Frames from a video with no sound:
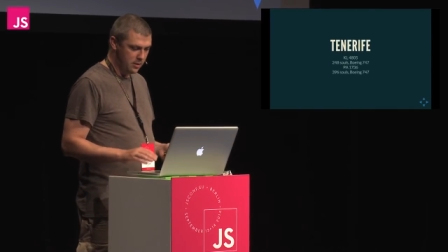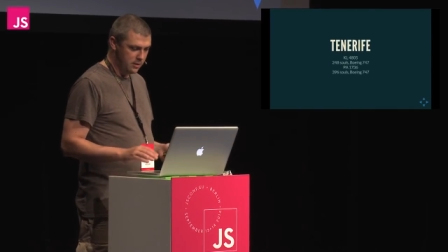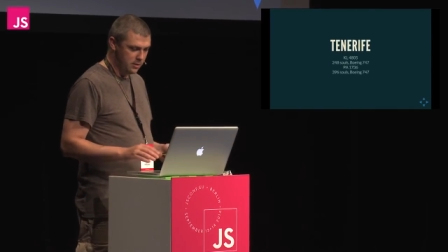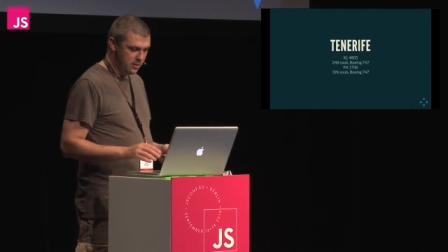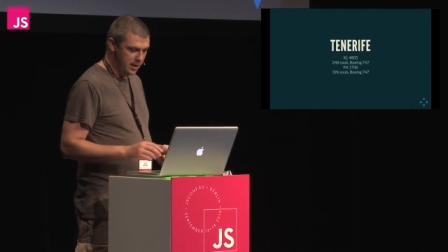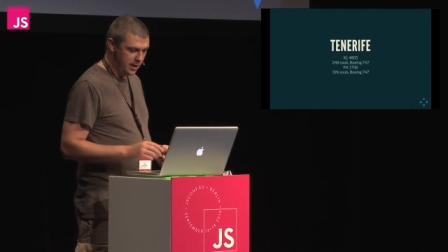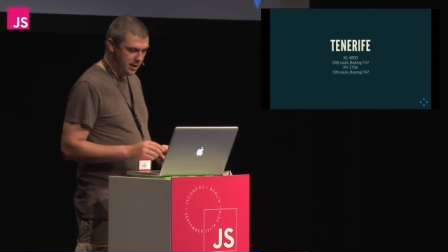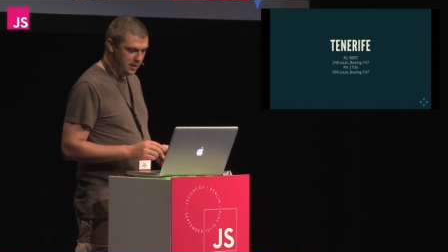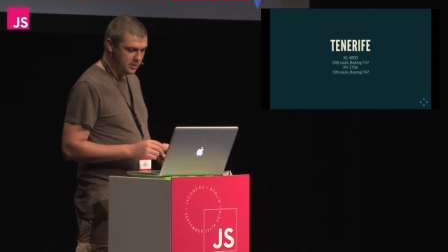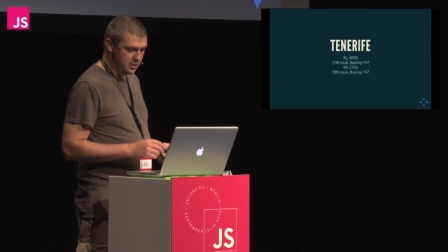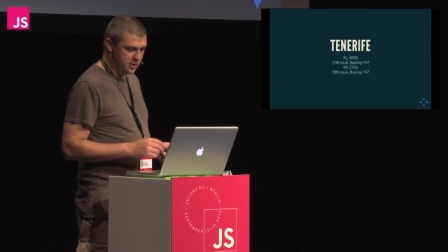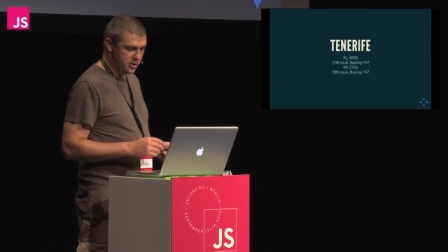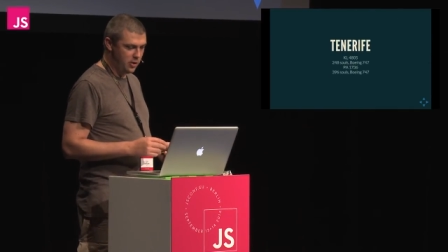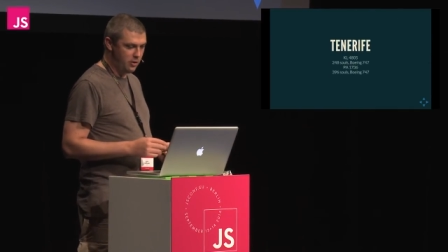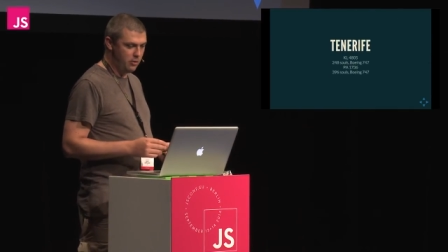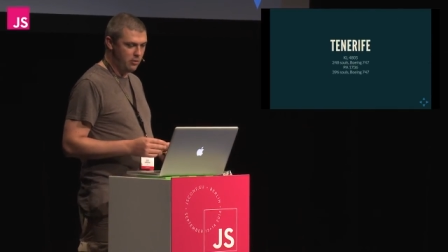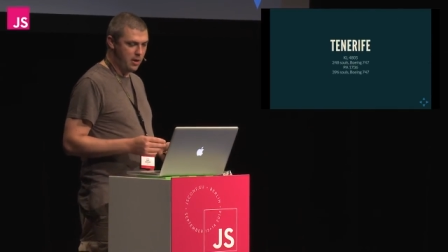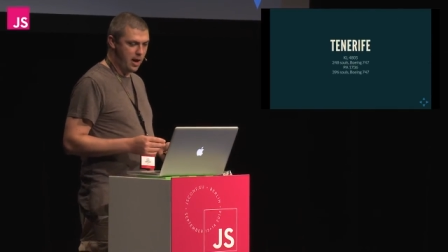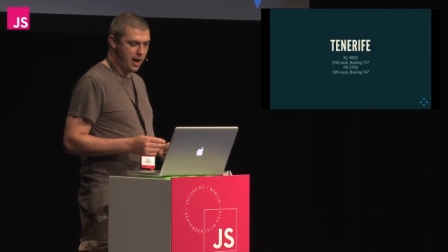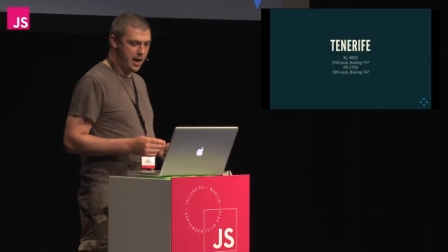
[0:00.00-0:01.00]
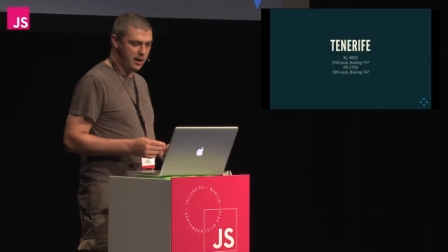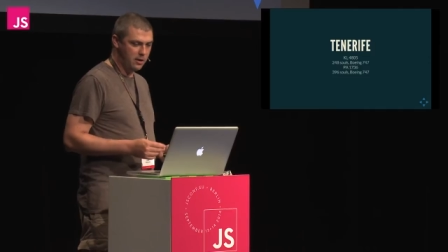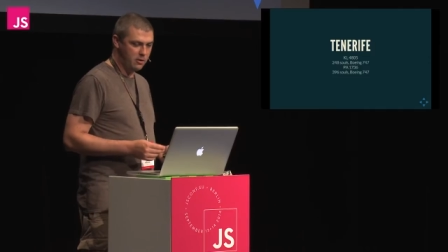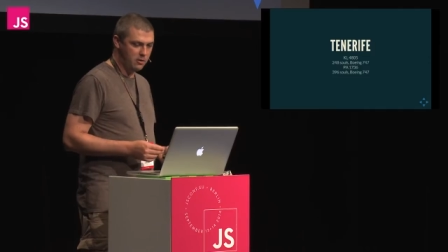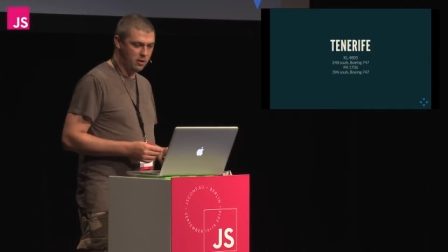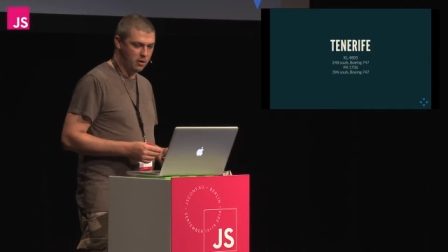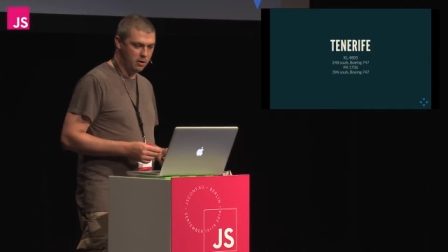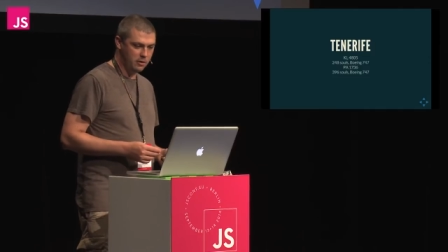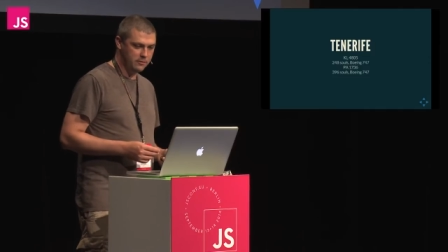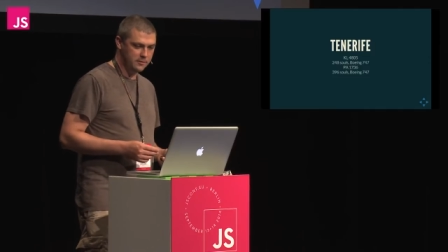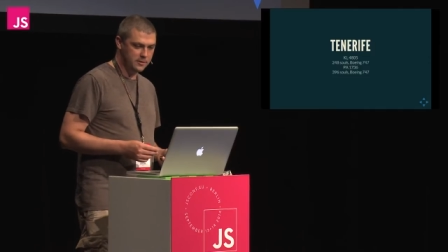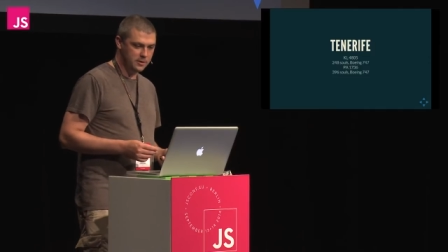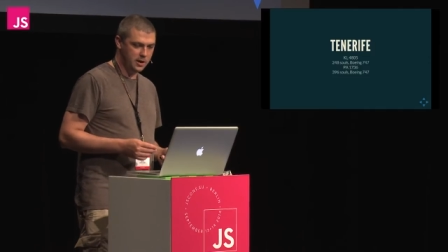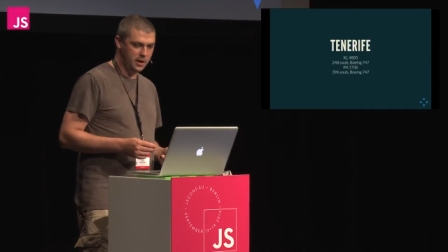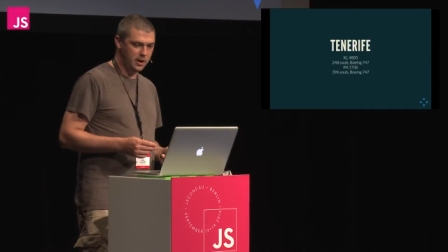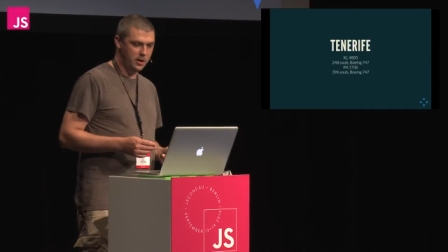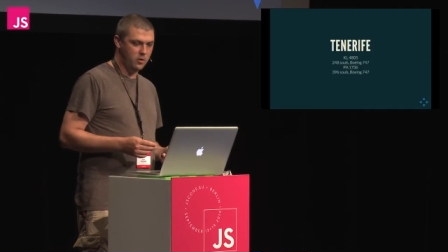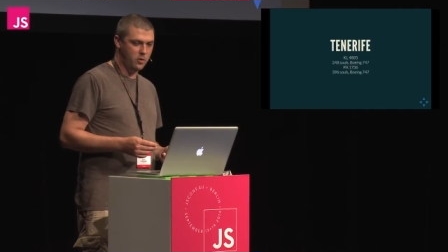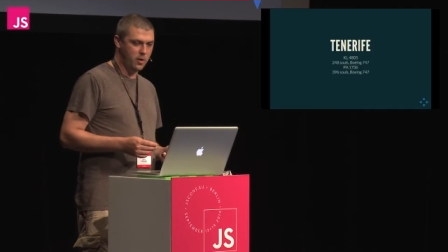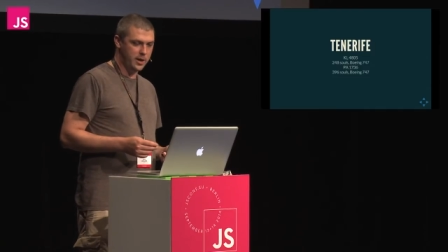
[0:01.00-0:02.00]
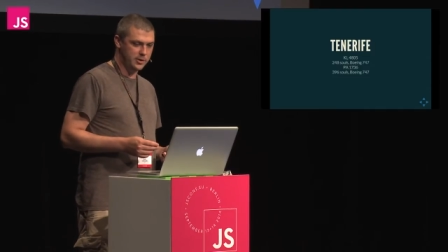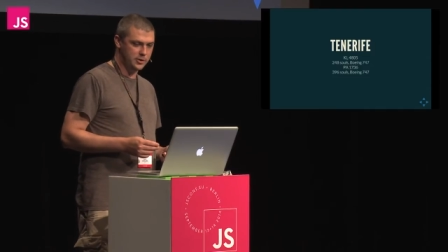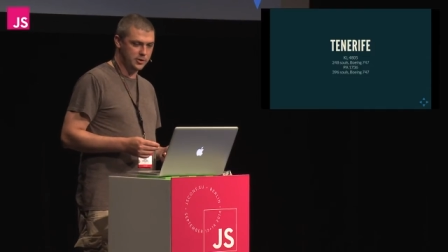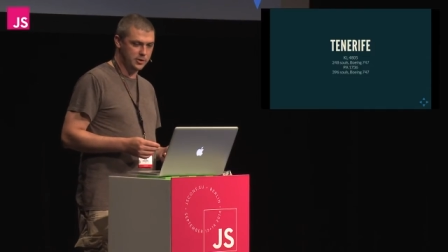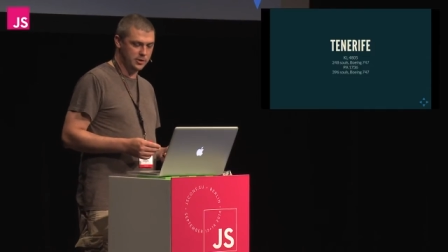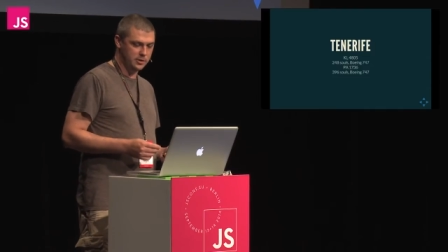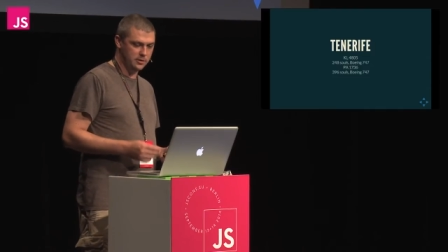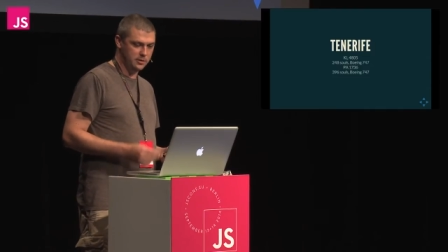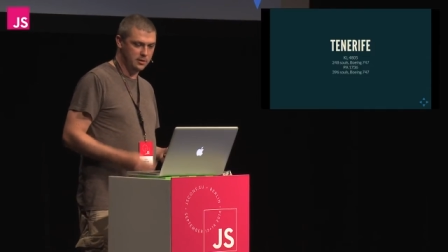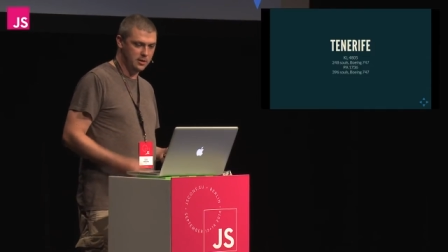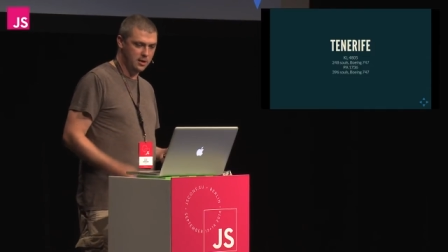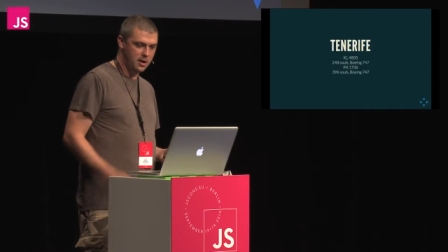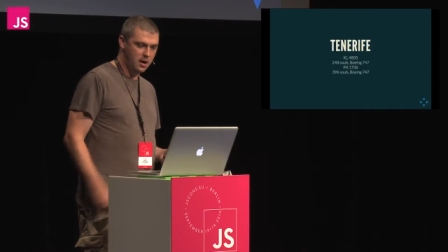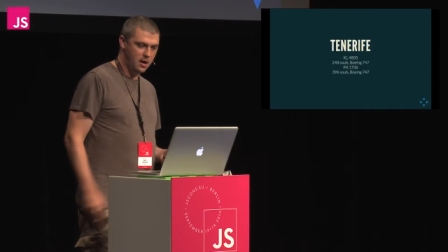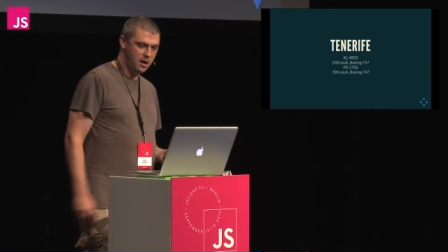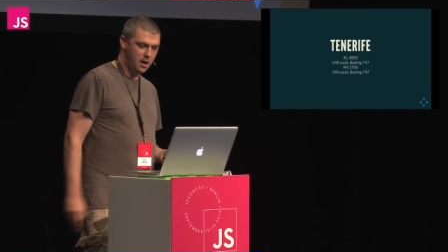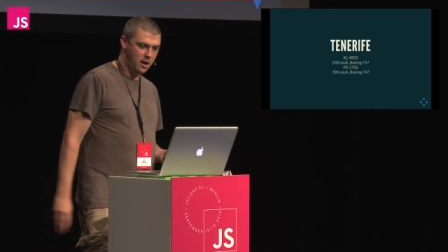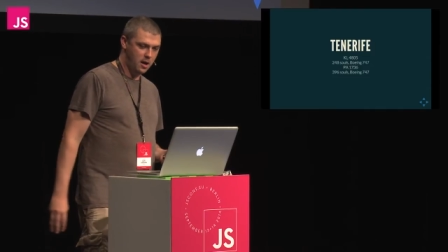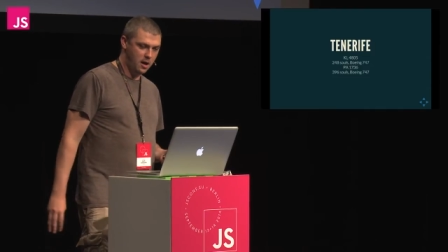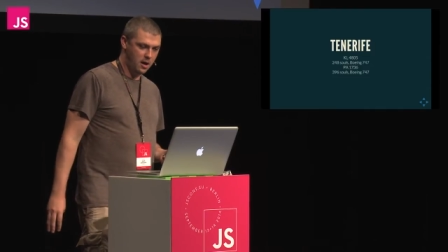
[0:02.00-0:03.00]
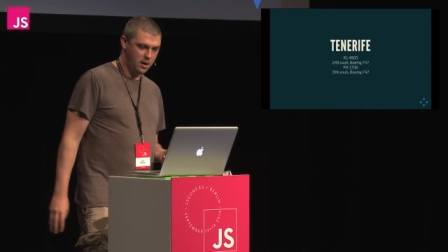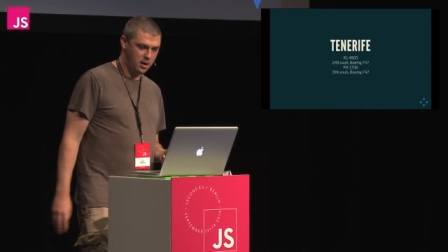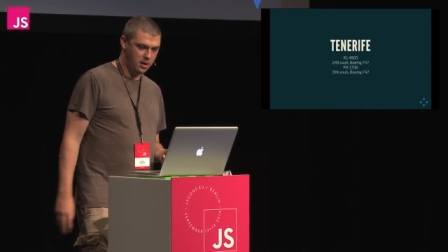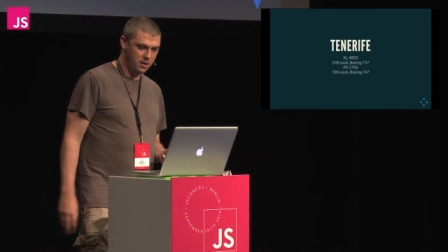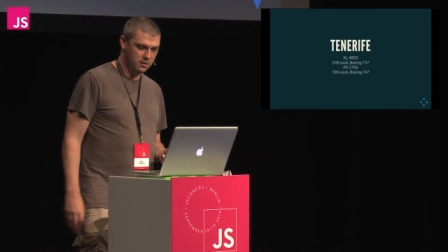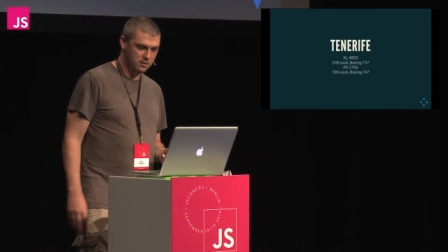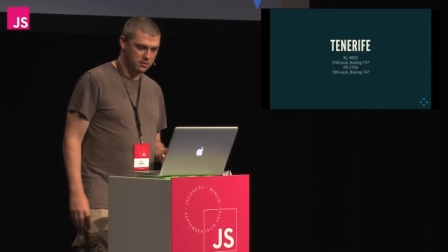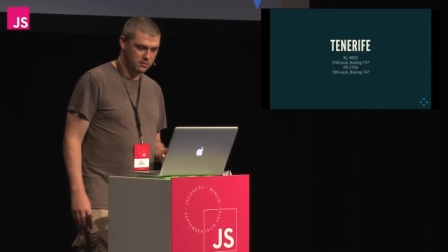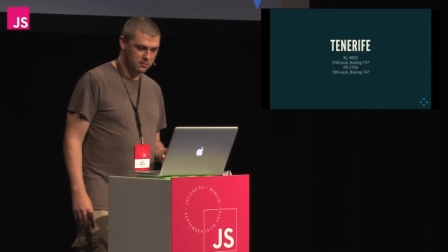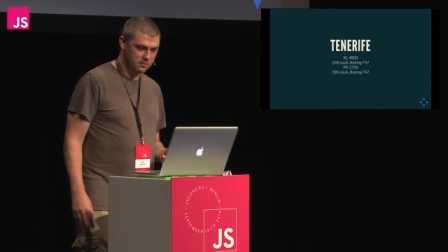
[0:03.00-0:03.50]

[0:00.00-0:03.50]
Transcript: The two aircraft in question are